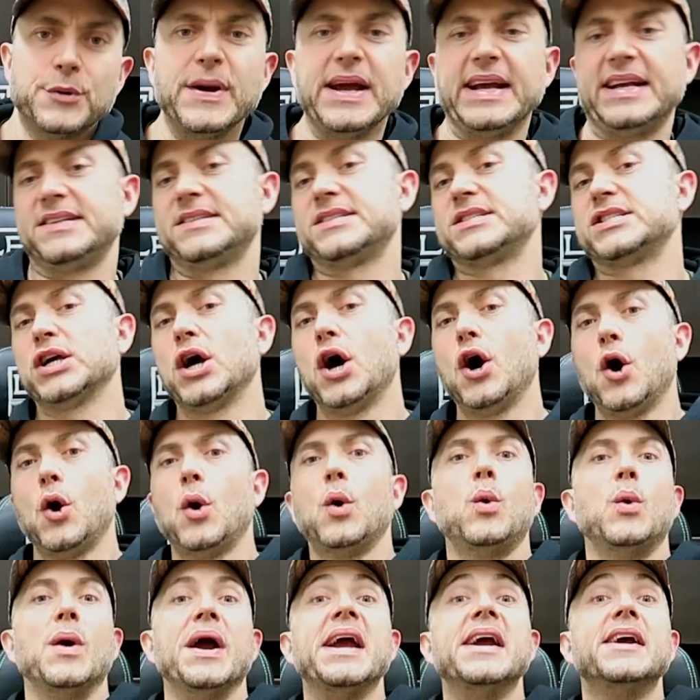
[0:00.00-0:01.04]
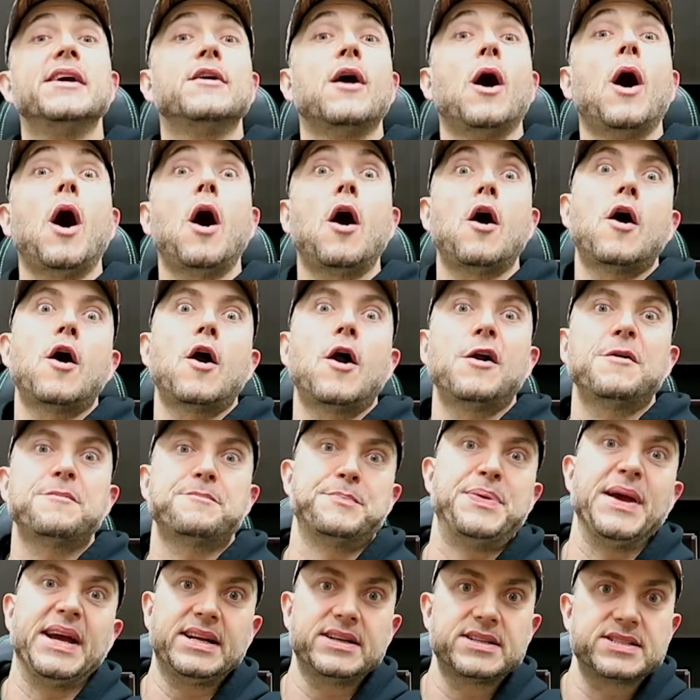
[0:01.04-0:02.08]
the week. So, here are
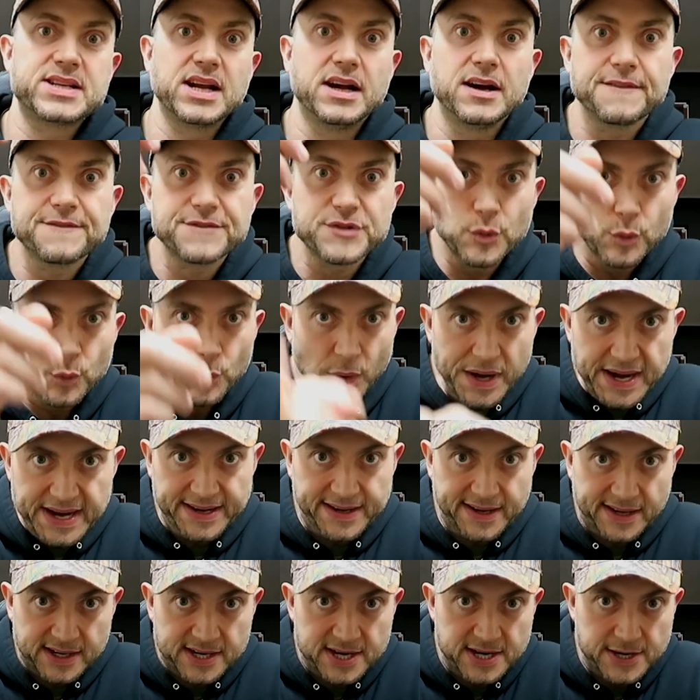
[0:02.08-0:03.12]
picks of the week.